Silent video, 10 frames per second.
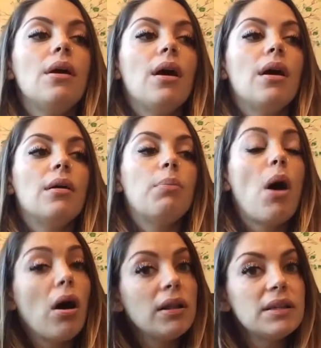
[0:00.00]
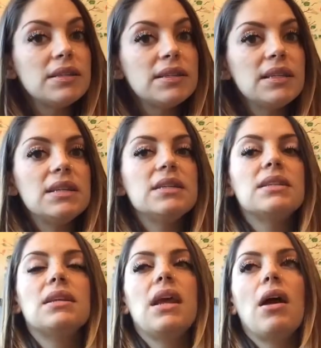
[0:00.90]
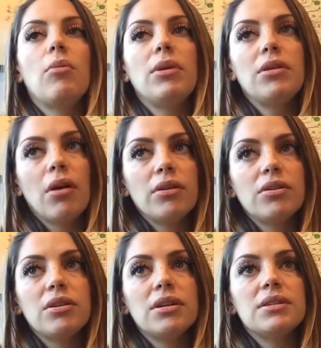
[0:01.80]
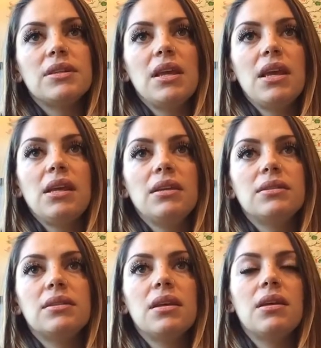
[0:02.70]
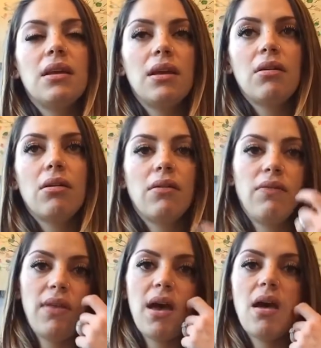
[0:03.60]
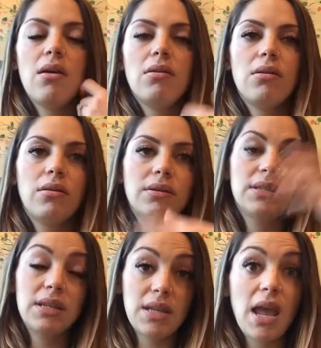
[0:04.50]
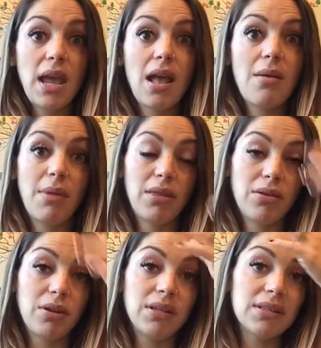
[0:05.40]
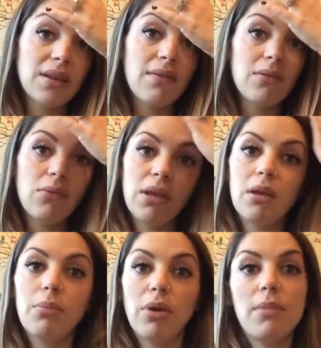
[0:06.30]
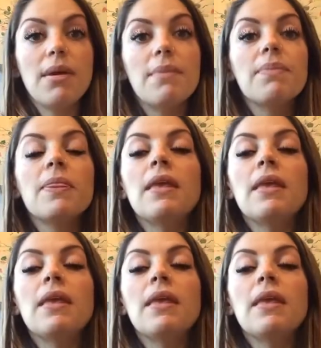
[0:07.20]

policies and how my doctor does things and all of that today at my 37-week appointment.